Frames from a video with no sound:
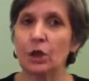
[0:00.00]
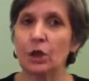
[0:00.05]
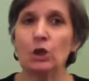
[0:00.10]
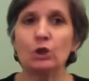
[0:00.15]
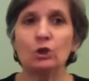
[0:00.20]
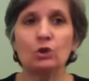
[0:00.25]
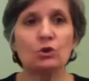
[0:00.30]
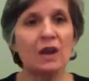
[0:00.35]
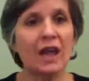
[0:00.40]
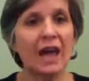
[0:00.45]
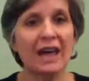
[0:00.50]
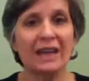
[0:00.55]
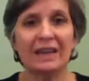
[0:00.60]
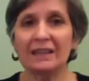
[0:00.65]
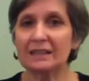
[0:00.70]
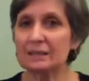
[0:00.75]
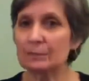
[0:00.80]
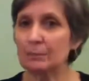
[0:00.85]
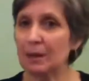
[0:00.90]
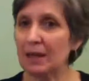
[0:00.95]
Do not
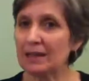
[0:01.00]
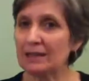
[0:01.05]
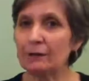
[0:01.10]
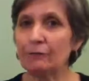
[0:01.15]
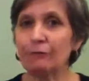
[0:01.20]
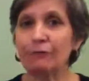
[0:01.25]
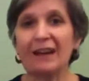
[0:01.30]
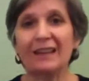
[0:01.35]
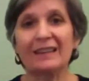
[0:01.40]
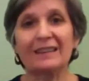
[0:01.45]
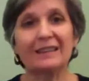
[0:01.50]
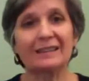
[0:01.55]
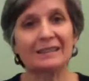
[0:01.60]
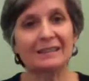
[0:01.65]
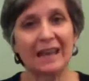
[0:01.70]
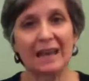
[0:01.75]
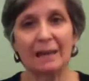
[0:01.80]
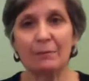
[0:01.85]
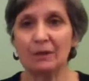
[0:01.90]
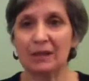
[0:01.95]
expect to find the
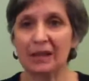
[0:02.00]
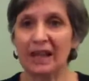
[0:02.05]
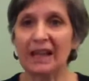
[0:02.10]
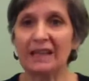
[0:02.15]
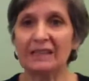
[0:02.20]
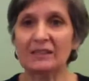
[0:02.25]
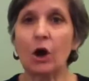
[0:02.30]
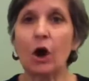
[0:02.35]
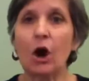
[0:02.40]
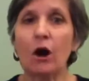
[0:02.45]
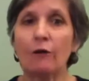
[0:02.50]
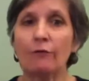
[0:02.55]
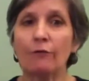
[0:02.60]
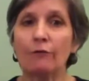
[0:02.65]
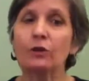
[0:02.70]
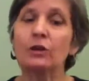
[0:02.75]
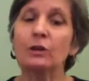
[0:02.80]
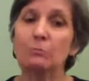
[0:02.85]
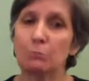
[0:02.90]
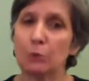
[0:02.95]
same class
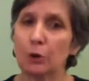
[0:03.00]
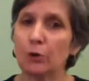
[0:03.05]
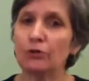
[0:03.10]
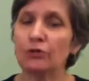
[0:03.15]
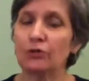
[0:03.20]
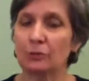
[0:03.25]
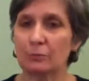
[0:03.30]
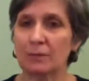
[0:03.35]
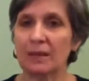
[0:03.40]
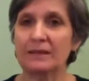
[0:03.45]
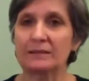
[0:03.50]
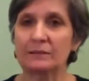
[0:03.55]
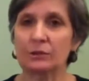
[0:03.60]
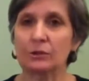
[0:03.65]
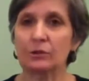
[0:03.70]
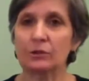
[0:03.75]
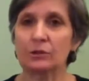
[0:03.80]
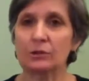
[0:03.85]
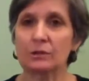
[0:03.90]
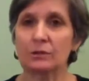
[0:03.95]
offered in both
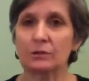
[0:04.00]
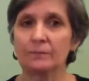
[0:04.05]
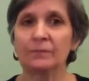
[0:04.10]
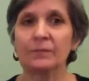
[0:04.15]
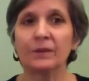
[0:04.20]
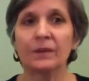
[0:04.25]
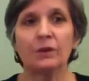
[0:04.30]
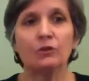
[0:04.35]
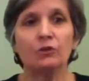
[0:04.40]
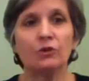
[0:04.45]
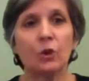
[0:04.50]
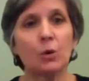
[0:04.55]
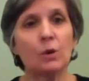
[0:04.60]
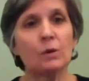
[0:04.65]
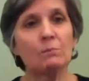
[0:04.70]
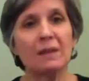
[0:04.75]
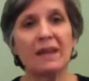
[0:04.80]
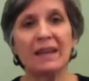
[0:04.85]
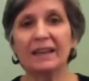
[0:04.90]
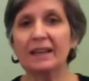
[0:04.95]
semesters. So
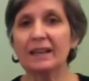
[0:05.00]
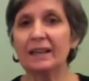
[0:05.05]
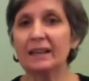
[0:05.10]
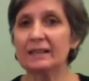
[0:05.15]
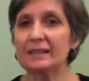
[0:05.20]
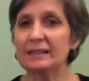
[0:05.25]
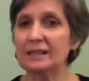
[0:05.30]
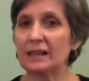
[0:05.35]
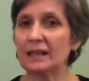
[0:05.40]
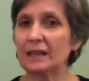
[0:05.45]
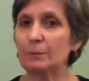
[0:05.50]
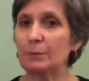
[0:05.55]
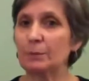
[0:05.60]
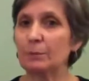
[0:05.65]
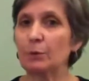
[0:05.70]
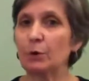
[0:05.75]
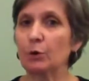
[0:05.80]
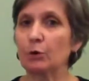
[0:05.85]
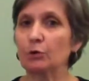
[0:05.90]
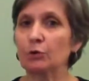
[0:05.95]
when making a study
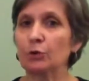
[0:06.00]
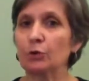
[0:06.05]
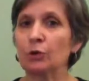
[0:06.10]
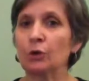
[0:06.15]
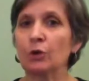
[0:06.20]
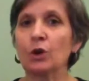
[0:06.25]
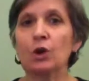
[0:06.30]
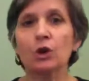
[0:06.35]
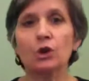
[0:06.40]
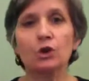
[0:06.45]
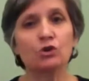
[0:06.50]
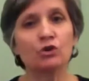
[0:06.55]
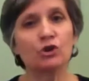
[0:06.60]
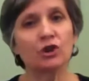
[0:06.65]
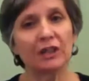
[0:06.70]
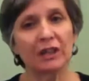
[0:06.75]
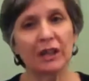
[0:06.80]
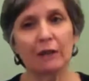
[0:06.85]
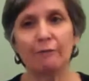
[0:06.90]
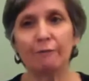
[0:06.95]
proposal, you should
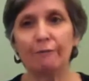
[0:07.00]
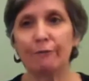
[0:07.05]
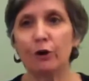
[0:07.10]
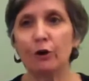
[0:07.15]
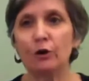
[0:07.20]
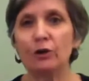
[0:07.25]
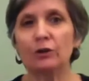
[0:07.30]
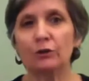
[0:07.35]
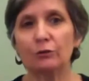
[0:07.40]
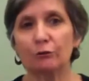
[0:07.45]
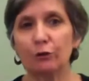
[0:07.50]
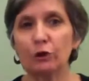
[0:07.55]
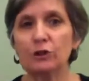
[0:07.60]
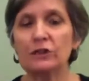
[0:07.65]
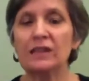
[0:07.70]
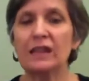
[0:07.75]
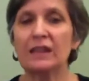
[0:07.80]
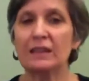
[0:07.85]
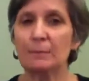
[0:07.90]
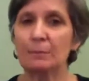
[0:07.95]
again focus
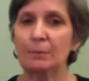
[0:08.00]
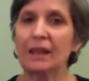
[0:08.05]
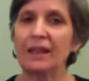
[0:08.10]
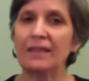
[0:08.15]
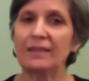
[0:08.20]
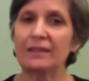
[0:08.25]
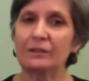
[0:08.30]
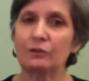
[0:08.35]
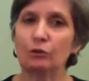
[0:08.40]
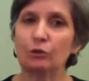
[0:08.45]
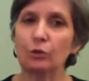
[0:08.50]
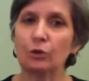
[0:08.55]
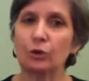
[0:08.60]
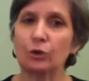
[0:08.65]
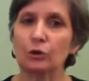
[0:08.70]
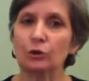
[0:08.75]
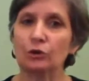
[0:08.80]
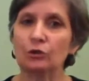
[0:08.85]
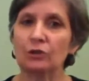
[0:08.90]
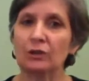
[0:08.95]
first on the plan de
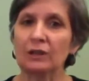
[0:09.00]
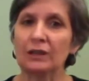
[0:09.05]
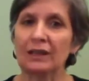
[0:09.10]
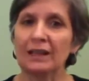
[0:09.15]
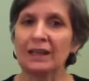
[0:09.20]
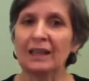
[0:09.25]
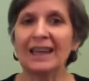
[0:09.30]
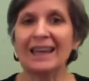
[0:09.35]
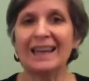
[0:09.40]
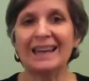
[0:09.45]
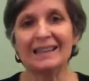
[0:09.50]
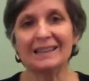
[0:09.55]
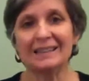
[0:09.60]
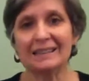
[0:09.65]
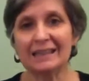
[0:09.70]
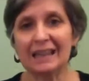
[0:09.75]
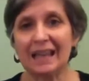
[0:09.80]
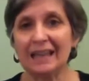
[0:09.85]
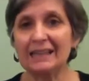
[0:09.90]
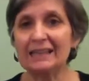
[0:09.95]
estudios. It is
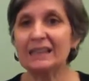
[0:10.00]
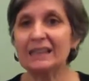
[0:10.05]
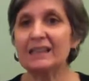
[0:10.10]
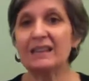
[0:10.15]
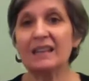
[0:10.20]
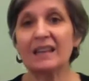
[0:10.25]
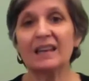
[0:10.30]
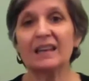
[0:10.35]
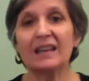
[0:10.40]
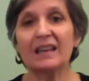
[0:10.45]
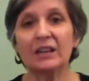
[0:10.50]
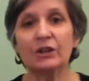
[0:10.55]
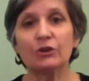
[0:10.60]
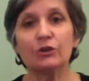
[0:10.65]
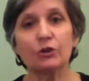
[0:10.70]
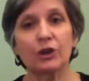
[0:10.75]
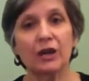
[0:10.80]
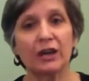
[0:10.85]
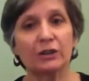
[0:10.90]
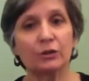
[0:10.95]
likely that an
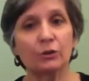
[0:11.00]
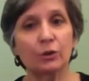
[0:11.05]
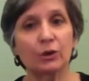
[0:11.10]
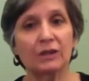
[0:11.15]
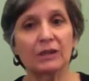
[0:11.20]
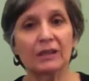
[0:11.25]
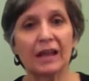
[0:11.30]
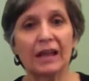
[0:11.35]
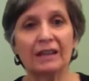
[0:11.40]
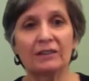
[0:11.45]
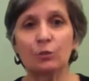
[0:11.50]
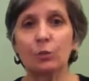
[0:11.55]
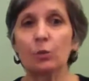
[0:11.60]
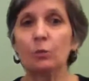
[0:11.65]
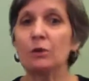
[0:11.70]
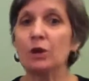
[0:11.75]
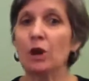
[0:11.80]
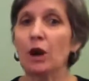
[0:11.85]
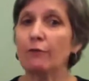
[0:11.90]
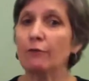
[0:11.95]
introductory class will
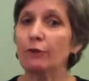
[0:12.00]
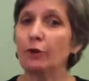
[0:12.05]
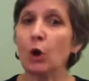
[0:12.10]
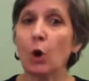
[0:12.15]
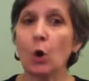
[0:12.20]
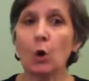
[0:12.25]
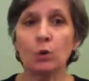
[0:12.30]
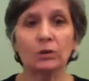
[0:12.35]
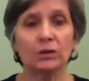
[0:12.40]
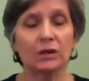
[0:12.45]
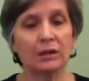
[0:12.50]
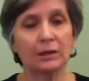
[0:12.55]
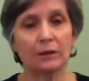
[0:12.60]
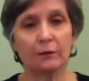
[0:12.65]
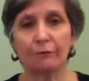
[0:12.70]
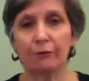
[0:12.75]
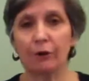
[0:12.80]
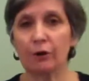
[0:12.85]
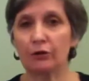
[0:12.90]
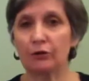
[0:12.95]
be offered only in the
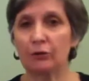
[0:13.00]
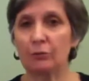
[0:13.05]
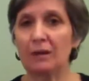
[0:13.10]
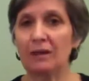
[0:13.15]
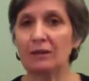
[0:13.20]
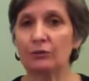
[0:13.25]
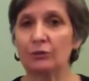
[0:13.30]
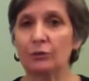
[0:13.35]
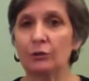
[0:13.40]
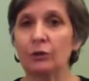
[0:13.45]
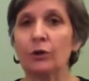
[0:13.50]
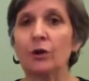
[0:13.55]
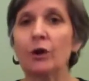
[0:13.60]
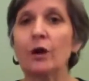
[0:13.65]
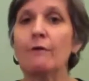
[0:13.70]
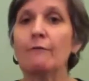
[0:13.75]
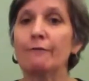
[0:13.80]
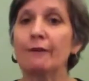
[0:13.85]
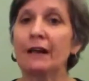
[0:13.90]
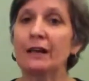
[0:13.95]
fall semester,
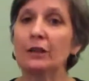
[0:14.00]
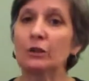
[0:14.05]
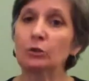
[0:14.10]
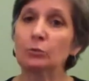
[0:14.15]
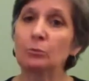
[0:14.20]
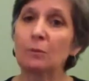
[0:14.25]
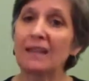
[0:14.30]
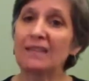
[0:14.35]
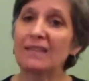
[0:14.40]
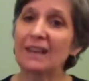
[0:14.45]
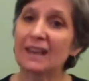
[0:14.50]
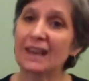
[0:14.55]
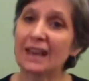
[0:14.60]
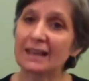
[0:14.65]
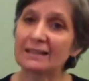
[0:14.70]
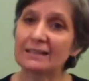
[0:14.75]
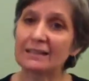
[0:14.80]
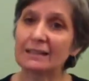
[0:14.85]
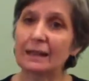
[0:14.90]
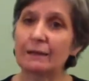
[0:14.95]
followed by the
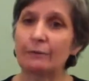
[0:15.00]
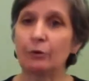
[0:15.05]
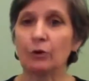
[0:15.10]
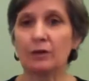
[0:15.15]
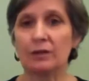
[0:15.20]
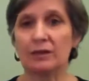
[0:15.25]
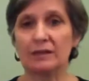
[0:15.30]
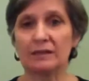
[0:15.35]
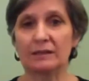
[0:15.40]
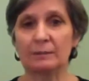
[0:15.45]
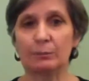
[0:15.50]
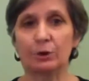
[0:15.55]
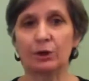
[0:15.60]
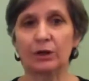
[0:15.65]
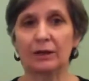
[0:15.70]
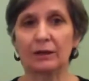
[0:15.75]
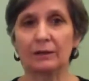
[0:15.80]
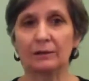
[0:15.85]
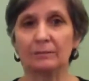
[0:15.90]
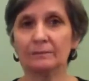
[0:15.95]
next level in the
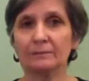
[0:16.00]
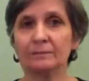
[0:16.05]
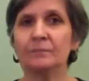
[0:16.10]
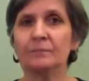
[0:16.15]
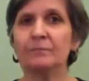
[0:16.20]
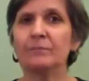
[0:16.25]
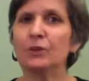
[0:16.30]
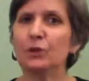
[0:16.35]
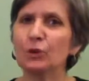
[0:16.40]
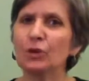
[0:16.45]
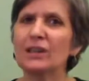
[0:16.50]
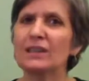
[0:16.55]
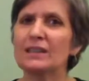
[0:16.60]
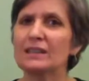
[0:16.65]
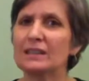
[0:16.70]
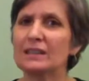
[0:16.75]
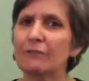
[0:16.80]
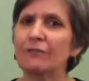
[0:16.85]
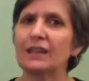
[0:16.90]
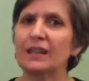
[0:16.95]
spring. You can
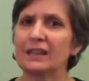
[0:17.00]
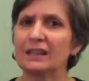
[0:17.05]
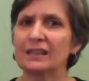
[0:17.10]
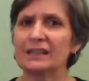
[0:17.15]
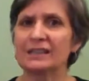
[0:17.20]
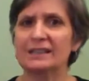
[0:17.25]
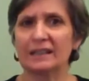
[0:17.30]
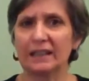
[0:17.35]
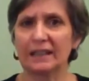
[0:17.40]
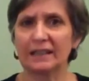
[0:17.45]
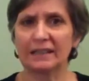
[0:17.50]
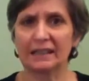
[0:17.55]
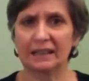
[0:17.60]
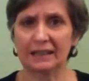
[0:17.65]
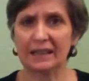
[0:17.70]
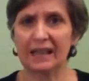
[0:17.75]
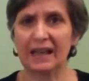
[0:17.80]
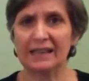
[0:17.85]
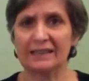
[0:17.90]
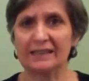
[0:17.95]
definitely select a
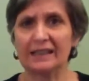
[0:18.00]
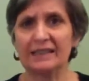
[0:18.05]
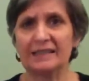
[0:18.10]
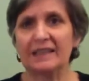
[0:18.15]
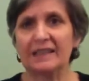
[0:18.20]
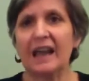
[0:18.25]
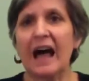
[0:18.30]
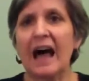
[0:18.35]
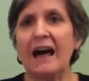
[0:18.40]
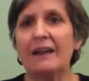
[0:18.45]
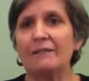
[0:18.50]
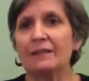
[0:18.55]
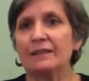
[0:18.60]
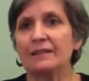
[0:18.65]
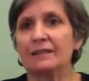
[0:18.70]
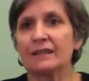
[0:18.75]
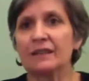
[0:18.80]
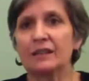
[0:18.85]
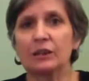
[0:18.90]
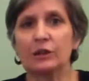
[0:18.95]
class that's an
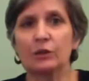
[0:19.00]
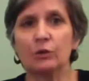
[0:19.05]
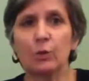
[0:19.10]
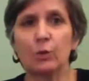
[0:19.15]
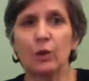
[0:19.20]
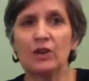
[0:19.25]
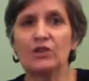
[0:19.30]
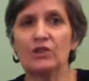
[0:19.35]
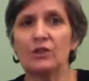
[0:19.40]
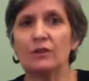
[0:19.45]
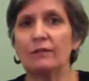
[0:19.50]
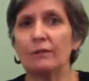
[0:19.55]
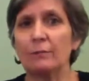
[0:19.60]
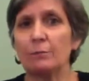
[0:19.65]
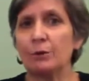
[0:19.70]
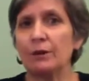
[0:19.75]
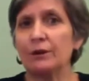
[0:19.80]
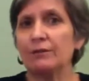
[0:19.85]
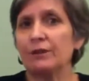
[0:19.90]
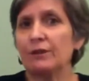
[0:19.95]
obvious continuation of a
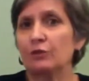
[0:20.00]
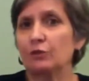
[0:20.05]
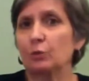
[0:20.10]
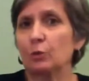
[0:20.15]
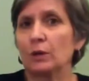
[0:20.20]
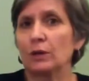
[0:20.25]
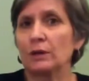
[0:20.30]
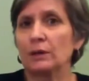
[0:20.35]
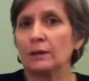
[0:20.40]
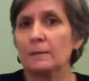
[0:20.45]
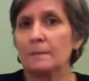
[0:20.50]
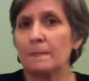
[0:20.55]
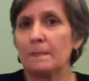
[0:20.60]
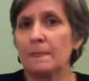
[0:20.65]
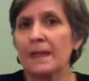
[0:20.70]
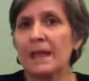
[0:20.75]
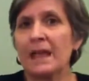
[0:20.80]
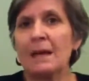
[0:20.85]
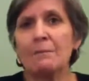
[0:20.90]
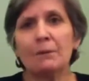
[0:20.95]
previous one,
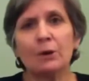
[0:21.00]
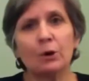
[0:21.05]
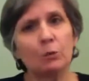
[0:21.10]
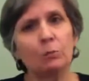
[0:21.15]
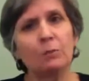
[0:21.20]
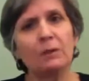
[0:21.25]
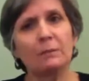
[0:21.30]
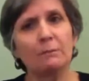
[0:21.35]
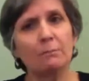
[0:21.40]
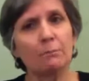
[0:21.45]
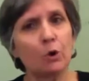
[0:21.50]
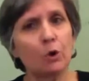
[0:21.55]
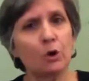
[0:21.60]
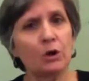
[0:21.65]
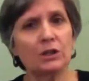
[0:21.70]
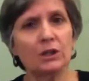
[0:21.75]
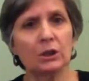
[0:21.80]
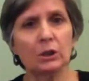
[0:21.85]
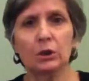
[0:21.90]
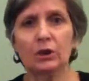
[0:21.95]
but it will be
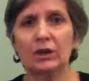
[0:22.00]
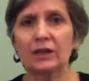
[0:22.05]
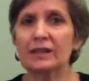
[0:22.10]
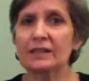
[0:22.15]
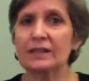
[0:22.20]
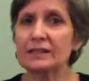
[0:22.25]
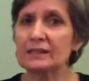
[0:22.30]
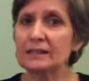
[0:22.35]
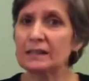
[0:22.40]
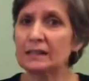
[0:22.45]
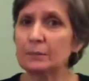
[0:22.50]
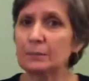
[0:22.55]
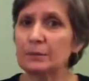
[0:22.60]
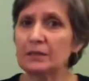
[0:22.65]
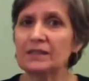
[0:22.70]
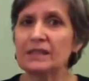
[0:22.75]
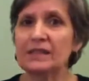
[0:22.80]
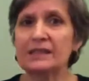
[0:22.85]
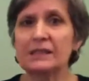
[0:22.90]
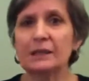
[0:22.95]
important to look at the
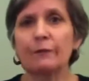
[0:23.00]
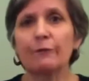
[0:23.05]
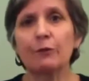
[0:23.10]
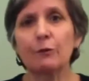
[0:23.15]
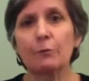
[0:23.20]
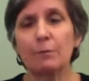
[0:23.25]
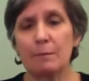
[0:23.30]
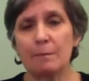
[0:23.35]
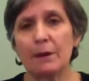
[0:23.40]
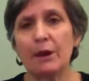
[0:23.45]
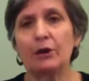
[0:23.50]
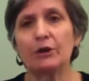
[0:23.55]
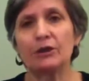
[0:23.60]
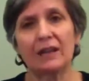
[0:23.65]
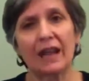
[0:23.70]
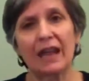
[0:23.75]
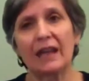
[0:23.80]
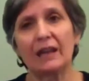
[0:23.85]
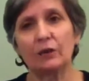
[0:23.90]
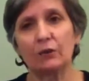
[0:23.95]
syllabus to see if you're prepared to
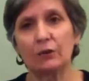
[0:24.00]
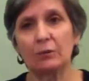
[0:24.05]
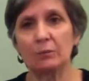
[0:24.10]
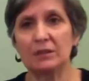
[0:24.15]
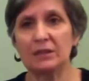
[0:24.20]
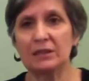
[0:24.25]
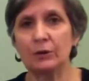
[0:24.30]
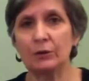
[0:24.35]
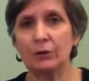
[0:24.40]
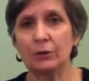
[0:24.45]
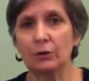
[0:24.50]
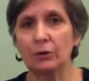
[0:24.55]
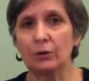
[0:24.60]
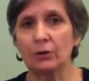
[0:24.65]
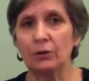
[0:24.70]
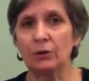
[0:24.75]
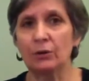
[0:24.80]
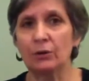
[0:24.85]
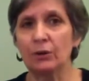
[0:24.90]
handle the material.